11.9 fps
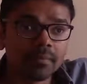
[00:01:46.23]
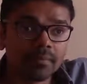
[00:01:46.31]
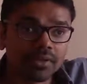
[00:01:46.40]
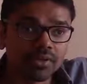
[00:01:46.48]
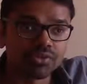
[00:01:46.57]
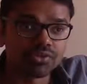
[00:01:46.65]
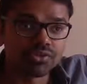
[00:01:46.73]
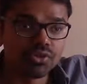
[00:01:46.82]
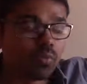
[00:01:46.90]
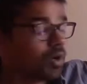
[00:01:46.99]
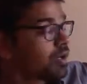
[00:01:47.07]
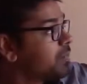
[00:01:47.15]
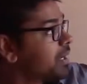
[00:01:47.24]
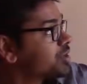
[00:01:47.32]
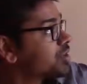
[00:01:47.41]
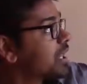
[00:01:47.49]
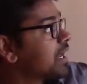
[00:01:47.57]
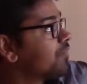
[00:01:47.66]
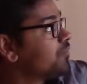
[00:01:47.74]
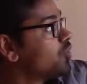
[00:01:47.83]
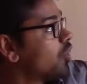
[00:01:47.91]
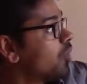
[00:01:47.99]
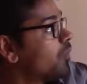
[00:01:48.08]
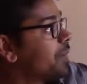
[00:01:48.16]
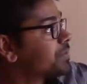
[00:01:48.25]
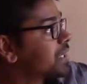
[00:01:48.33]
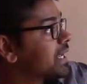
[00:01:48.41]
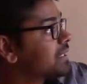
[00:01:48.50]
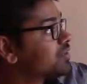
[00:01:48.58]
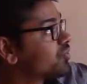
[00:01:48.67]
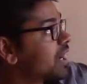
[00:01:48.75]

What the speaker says: because you want to make sure that if your website